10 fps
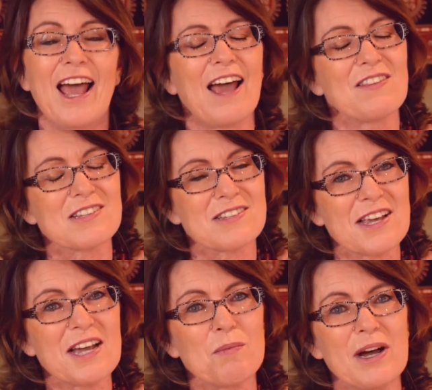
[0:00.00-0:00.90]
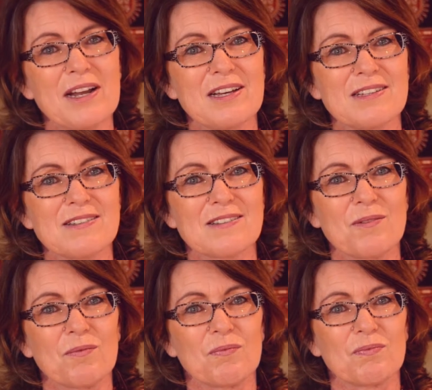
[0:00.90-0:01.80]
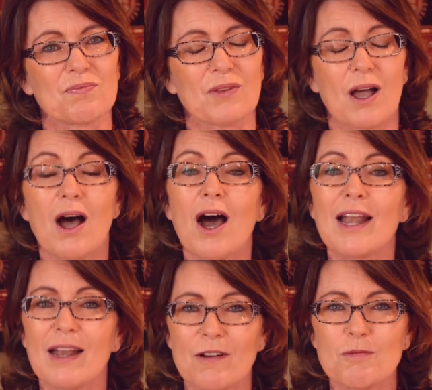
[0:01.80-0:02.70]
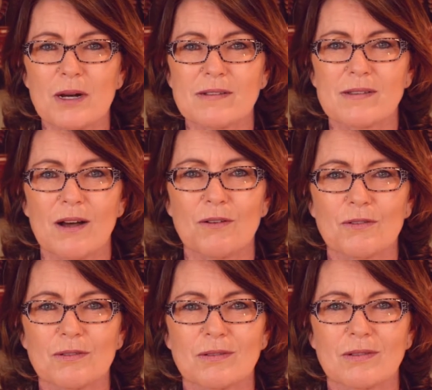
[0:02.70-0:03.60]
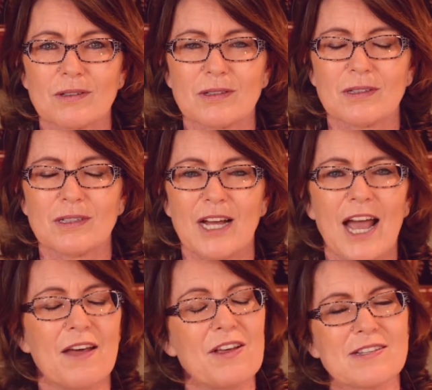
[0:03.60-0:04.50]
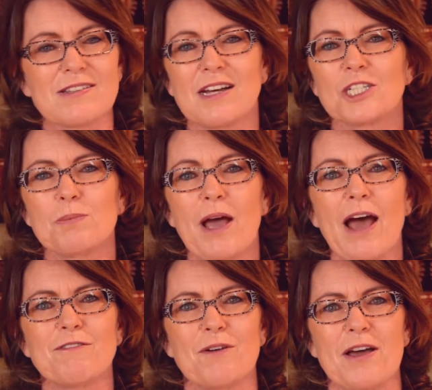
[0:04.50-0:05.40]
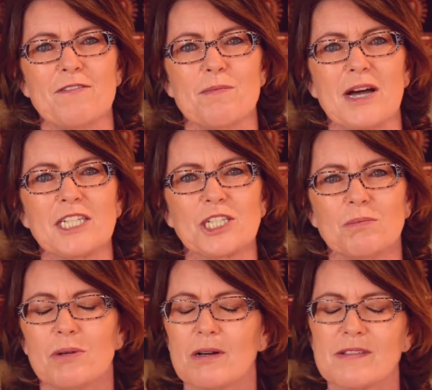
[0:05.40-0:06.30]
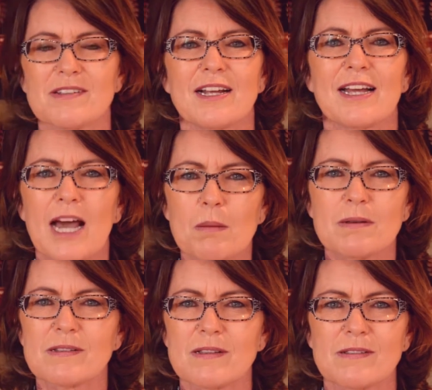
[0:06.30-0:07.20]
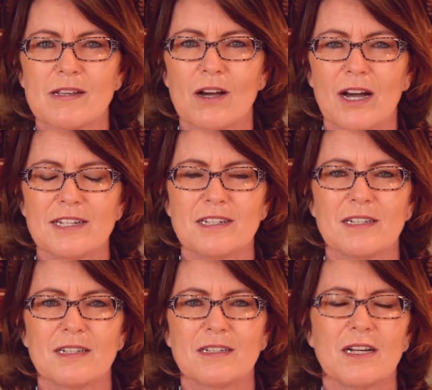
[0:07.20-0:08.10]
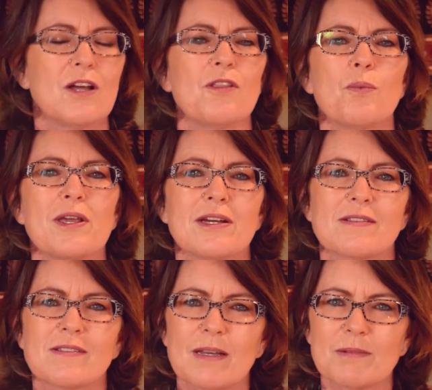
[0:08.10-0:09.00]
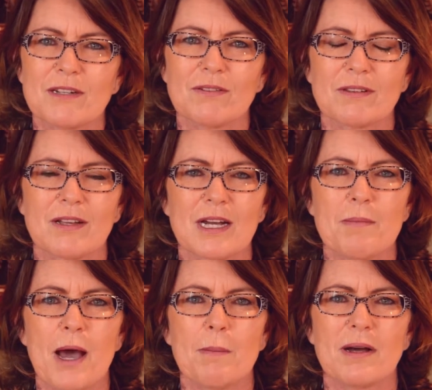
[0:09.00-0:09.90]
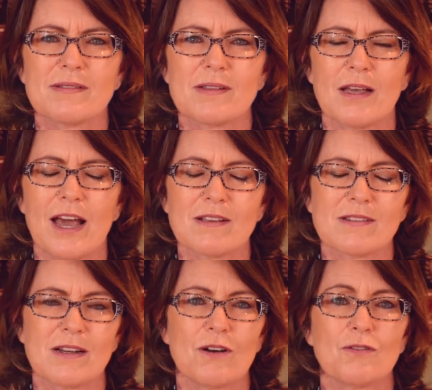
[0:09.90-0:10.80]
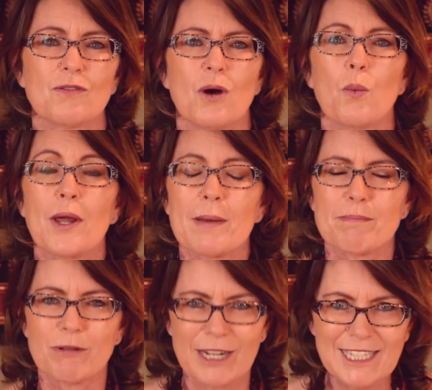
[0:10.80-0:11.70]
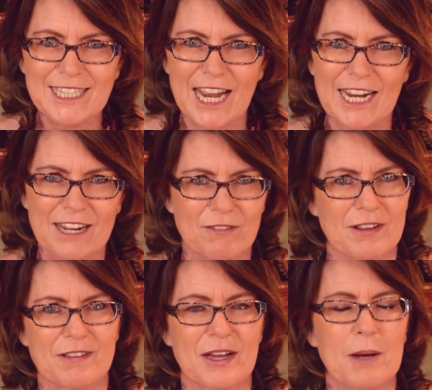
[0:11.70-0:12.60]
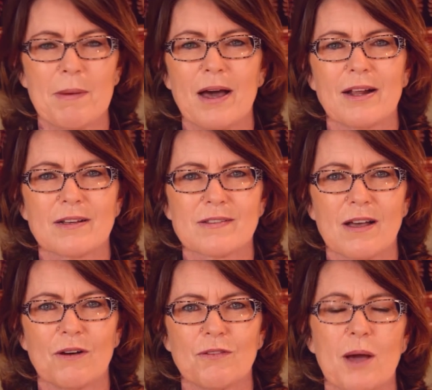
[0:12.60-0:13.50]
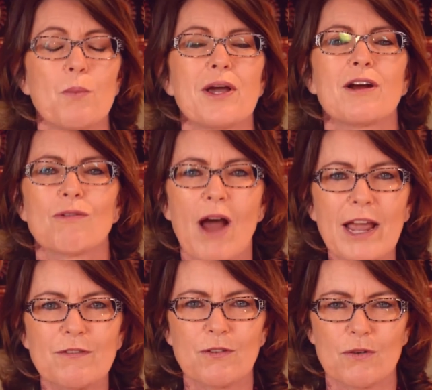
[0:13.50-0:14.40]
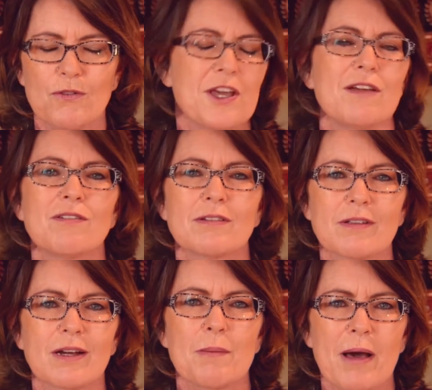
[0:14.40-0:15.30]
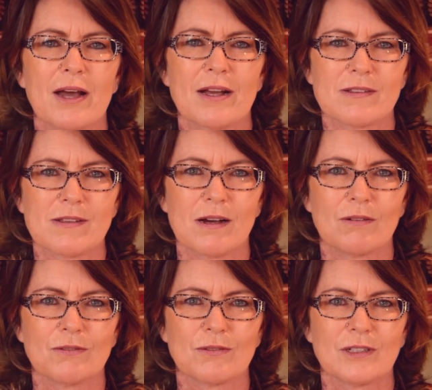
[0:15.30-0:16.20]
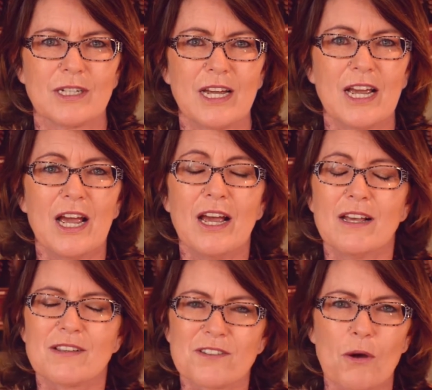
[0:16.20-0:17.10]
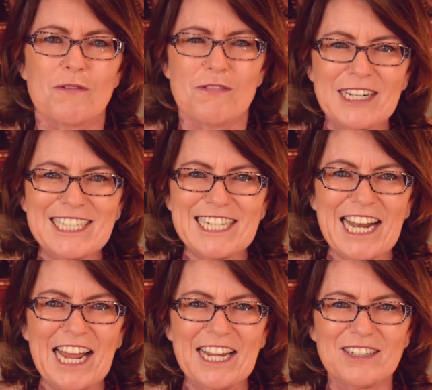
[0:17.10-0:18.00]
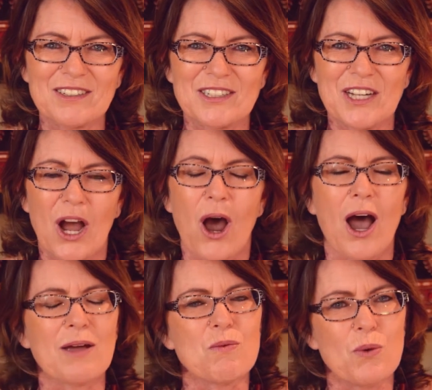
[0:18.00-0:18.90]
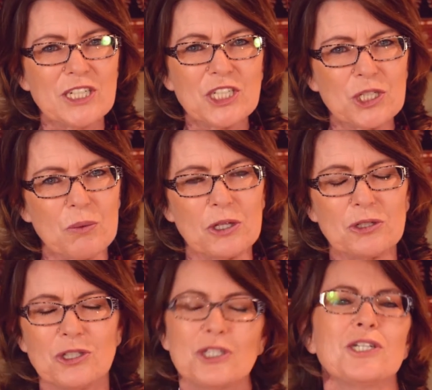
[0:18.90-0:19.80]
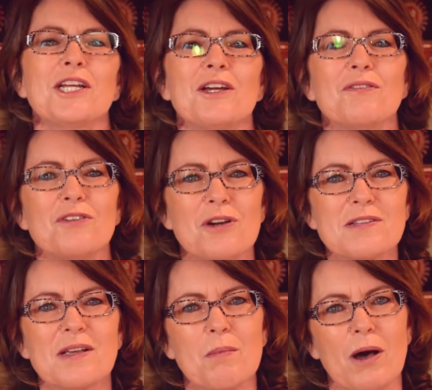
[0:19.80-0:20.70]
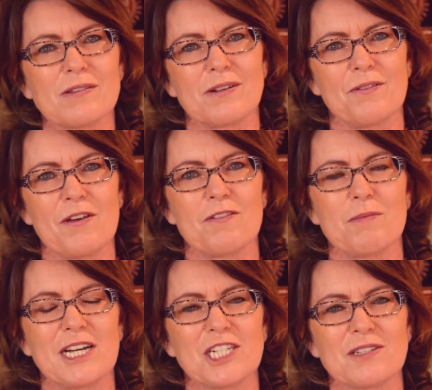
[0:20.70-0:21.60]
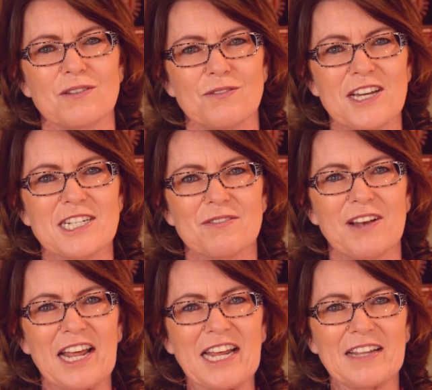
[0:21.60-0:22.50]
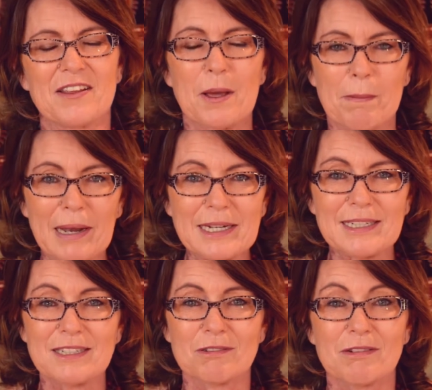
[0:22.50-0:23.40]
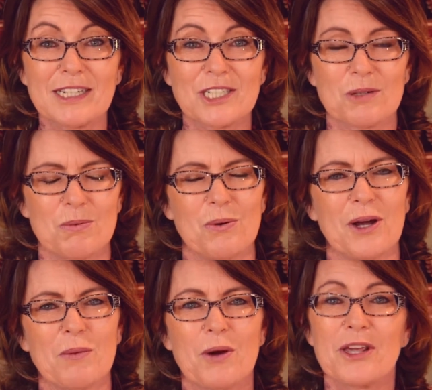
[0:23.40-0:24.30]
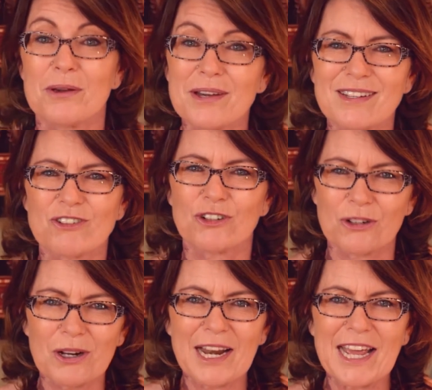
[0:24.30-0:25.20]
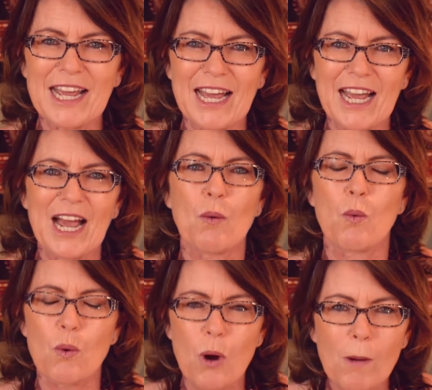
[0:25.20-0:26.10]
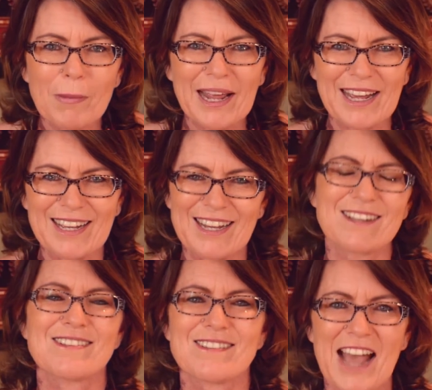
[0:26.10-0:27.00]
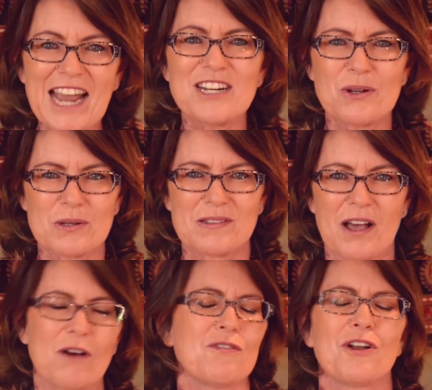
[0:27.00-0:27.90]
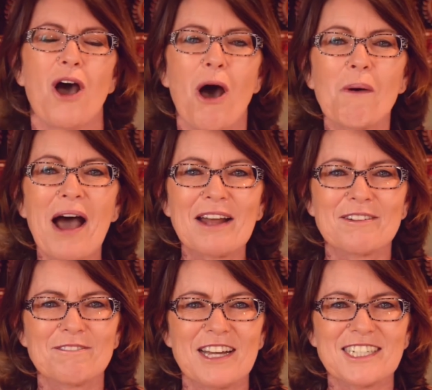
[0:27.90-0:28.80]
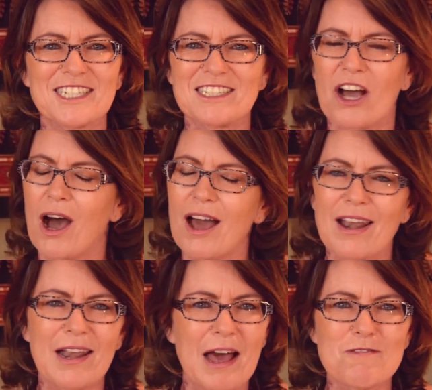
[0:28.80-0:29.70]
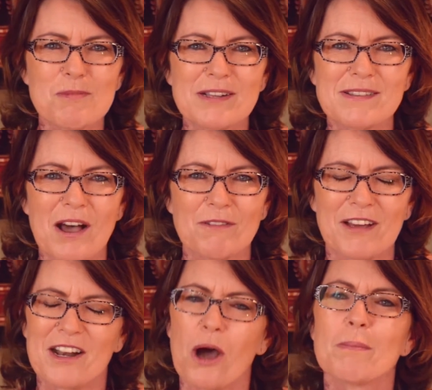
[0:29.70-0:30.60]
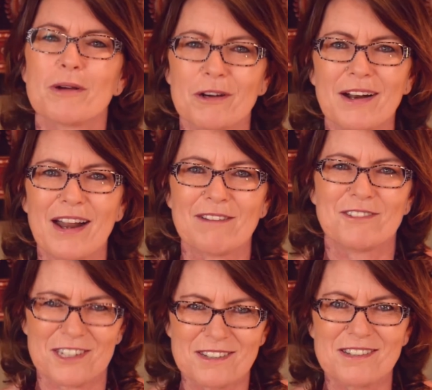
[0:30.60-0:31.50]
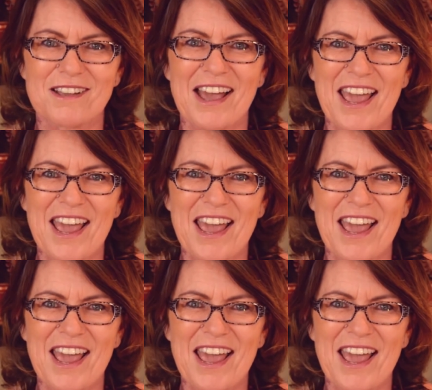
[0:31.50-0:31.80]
And the second one is, I love myself. And that's such a powerful affirmation because it encompasses the idea that we accept everything about ourselves. We appreciate everything about ourselves and we're grateful for everything about ourselves. So eventually, I wish you on your journey of using positive affirmations effectively the ability to reach the point where you can truly, warmly say to yourself in a wholehearted fashion, I love myself and I'm good enough just as I